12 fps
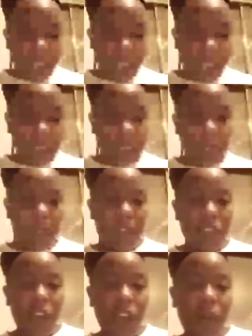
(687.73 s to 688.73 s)
things that I'm going
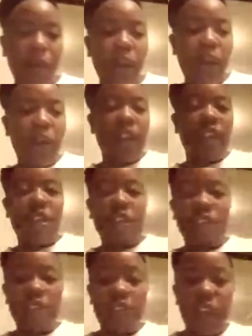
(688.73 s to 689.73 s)
to talk about
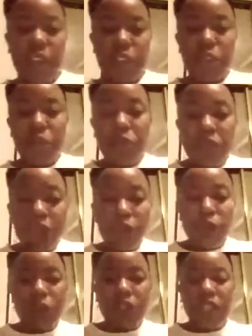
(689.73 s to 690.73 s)
is tooth
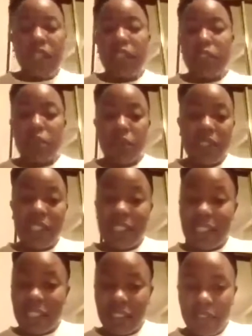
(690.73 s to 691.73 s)
erosion and tooth
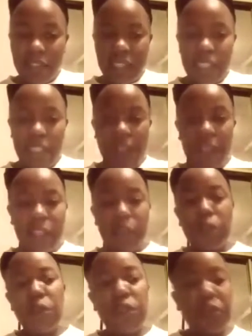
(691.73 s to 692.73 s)
sensitivity. Now,
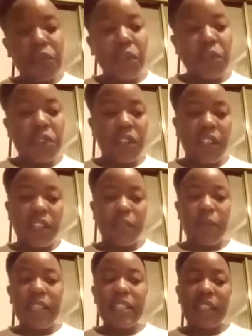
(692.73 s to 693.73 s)
tooth erosion is
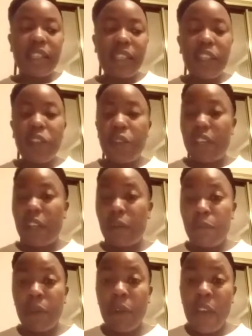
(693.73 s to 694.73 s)
basically your
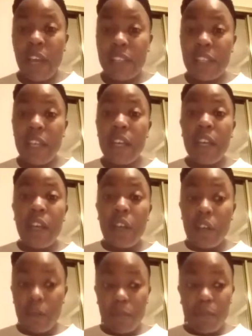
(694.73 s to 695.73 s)
enamel
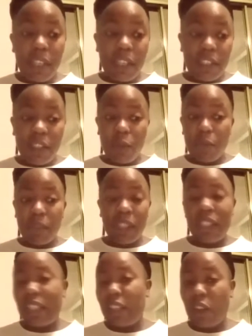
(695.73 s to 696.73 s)
is
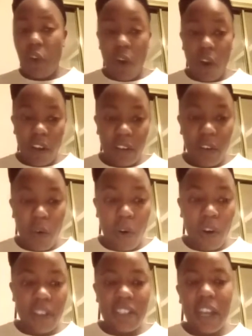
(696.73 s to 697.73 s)
completely gone,
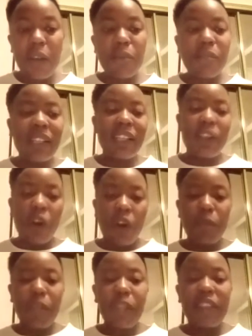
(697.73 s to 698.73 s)
or it's not completely
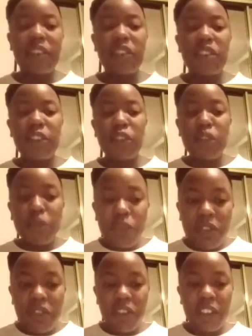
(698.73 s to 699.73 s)
gone, but the
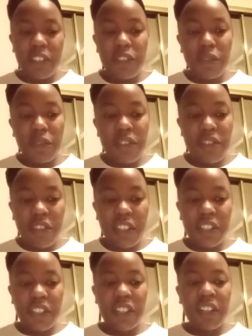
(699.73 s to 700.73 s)
tooth
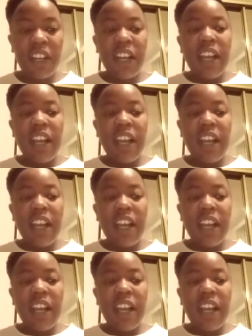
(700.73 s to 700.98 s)
structure